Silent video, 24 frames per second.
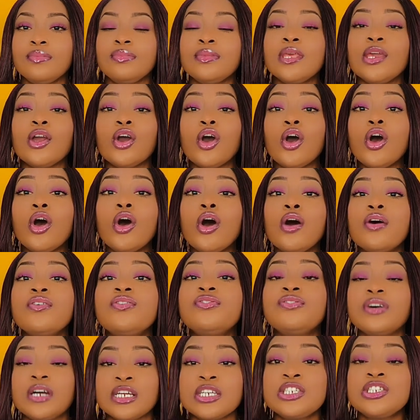they all
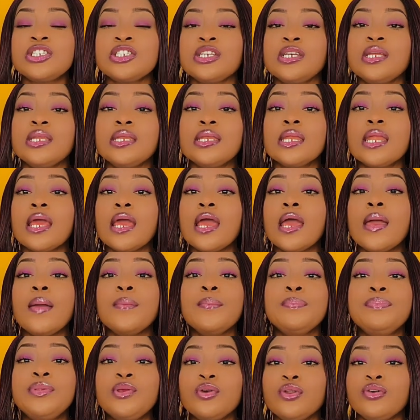function
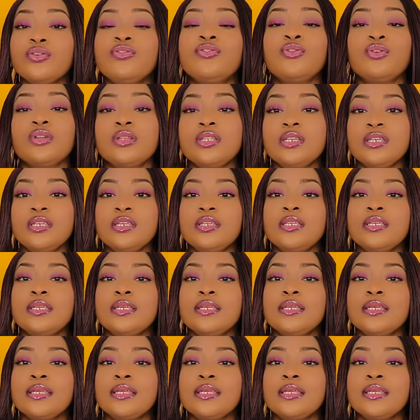beautifully